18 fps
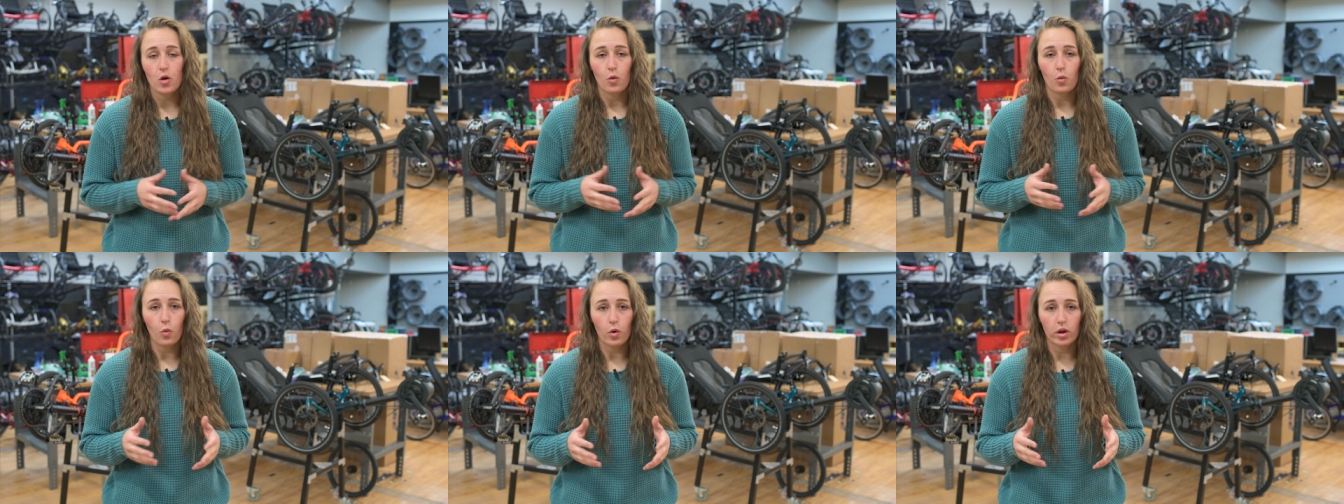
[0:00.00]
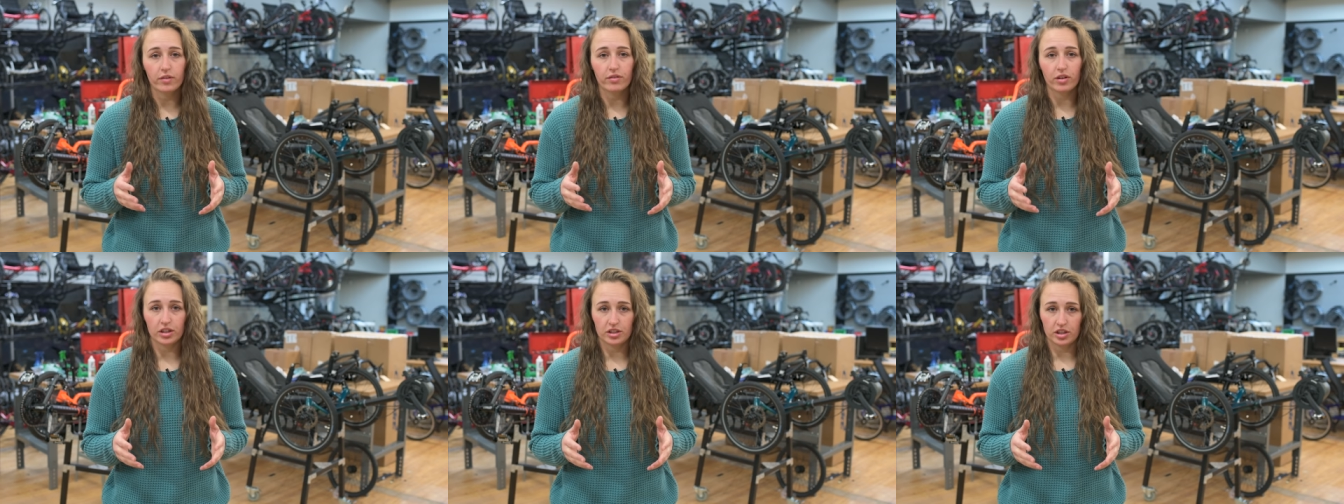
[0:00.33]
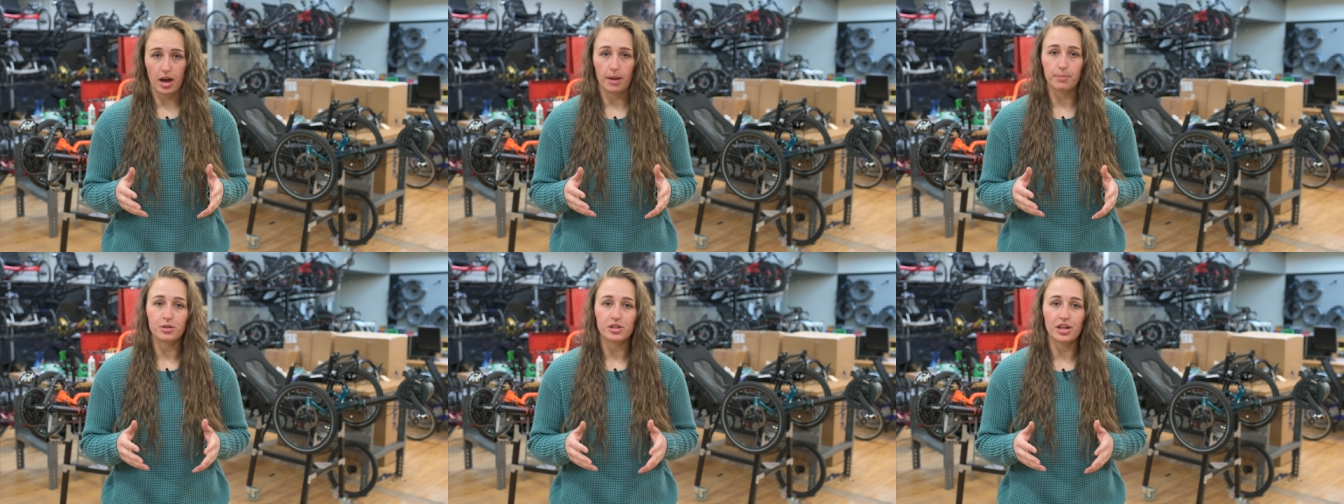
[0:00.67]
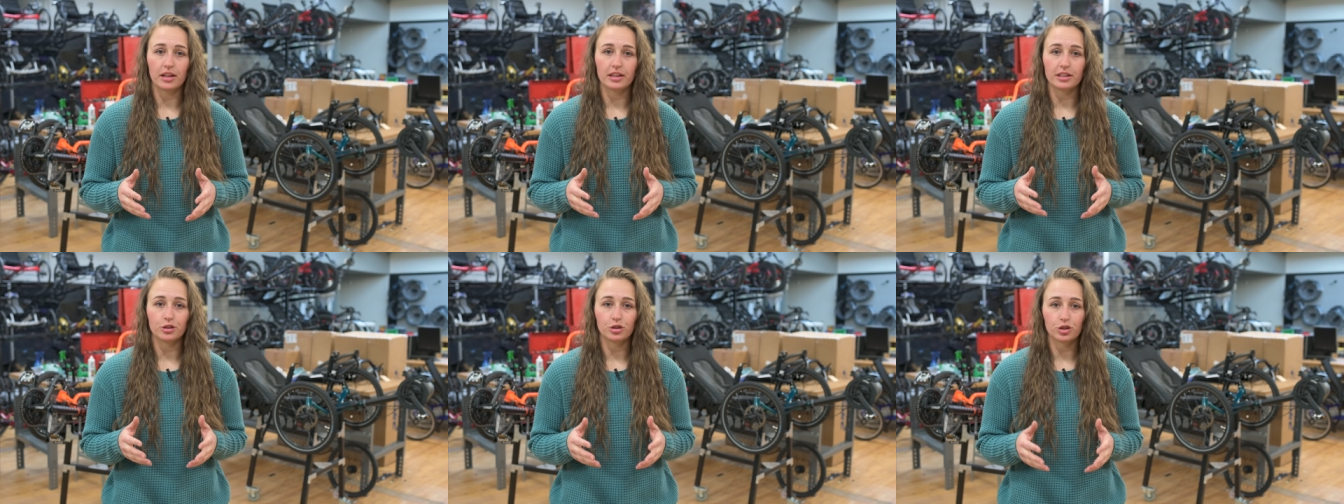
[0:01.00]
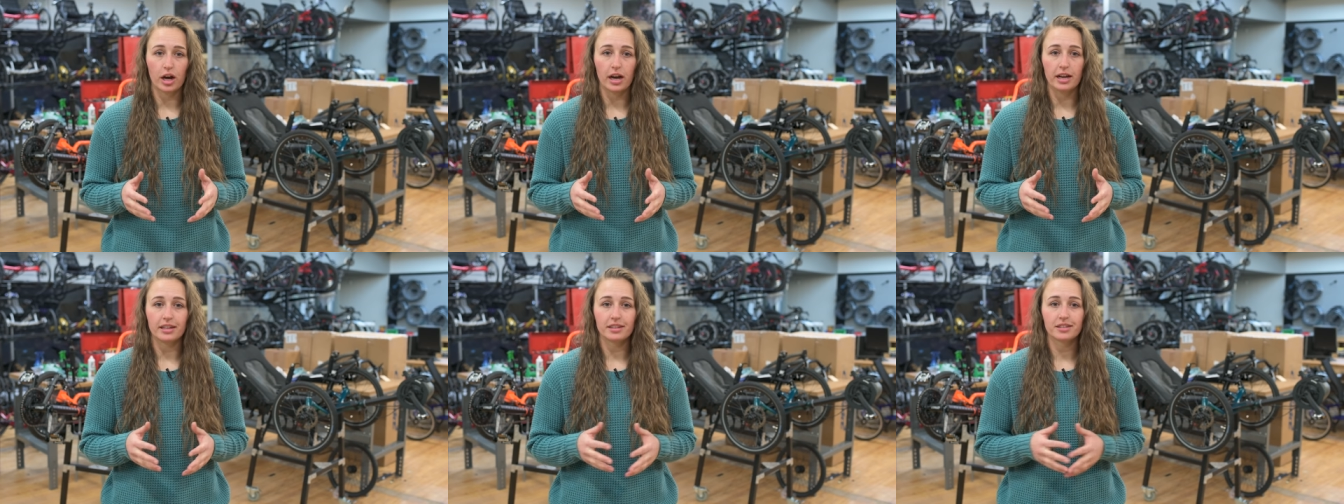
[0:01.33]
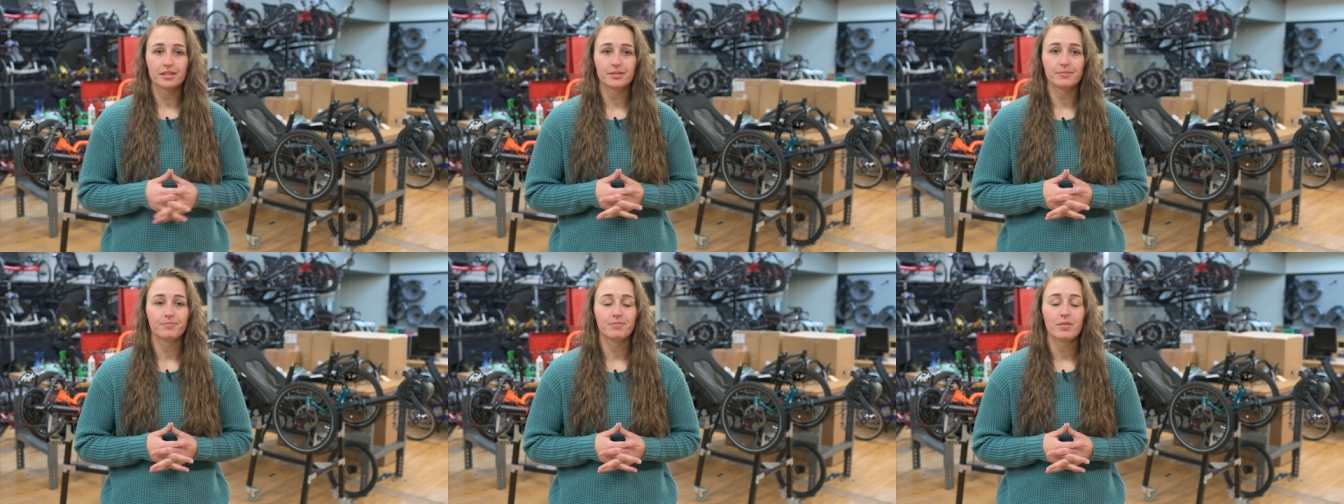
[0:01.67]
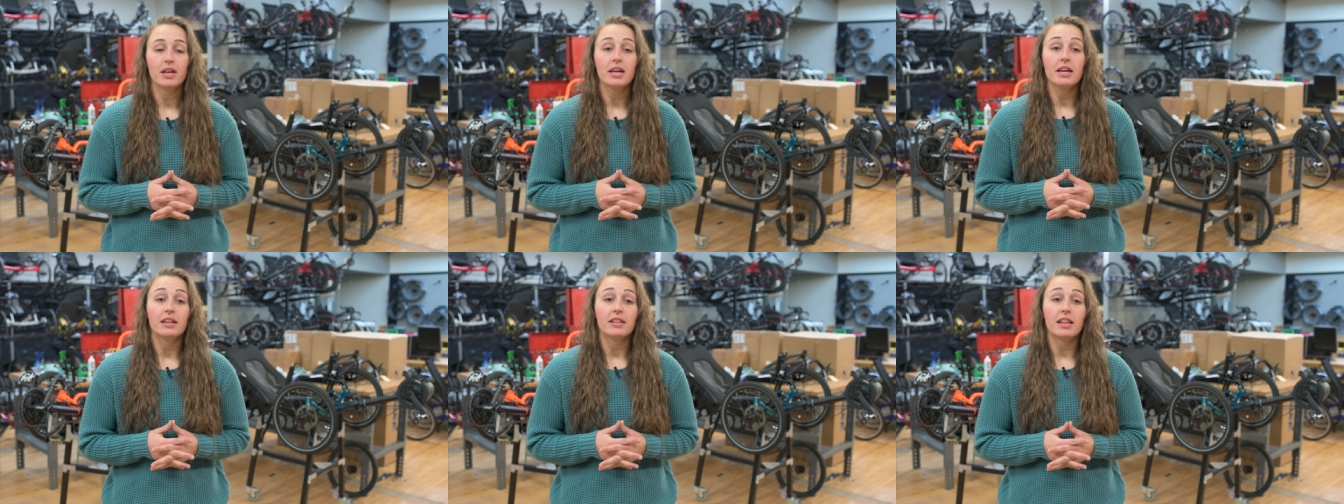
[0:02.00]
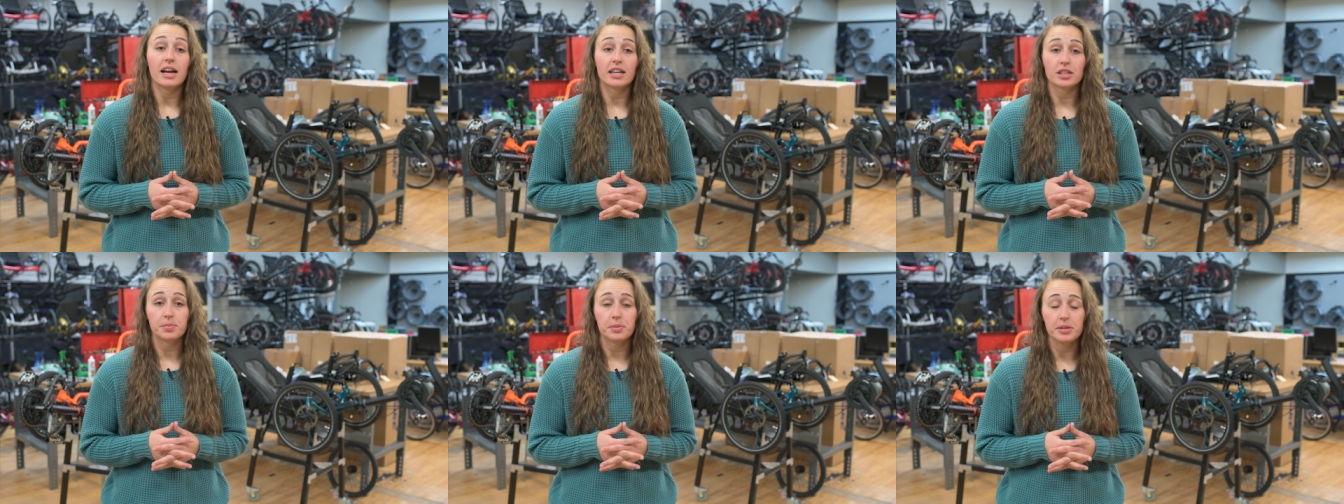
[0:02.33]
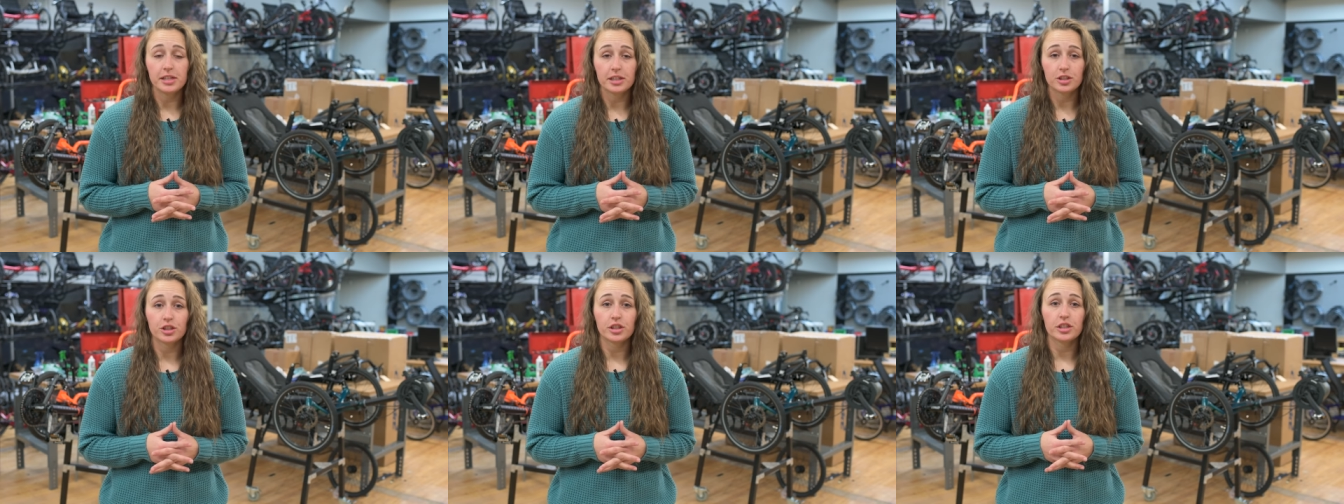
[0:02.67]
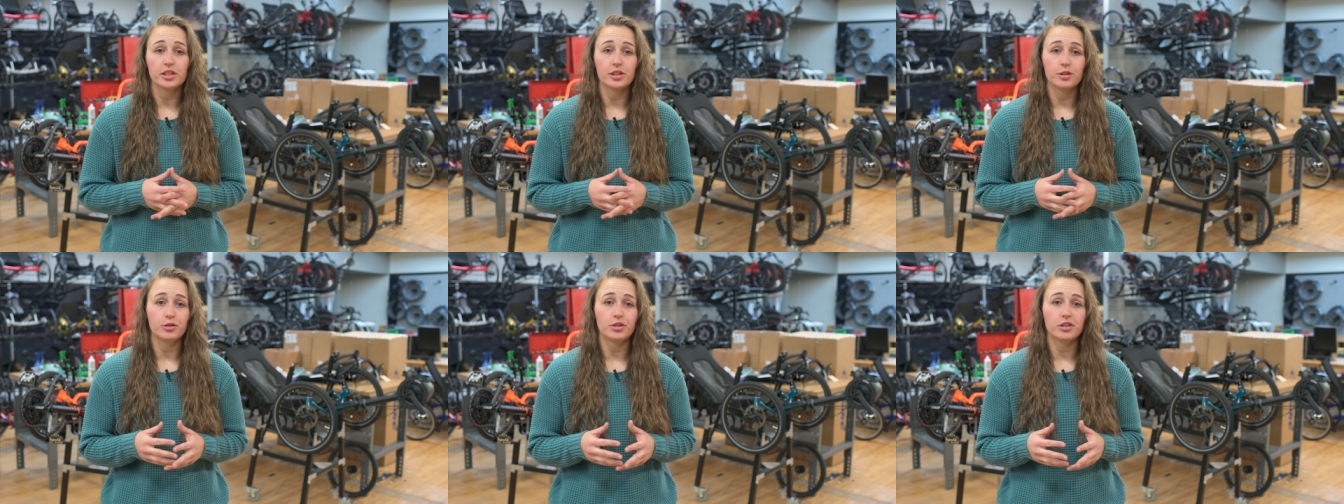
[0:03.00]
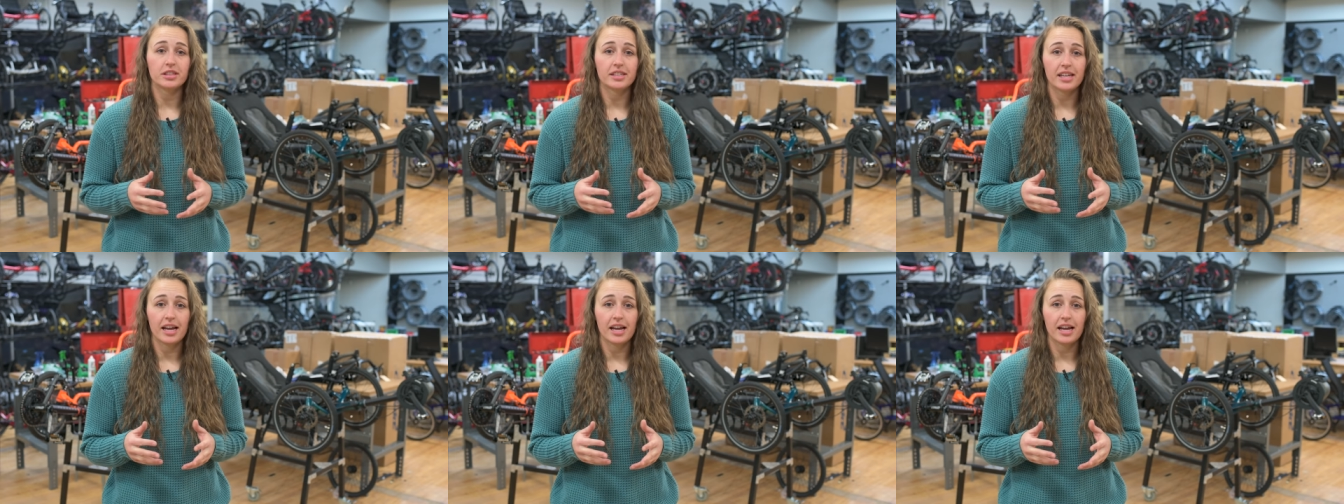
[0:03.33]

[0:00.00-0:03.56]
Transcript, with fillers: one of our top selling trikes. The Expedition uses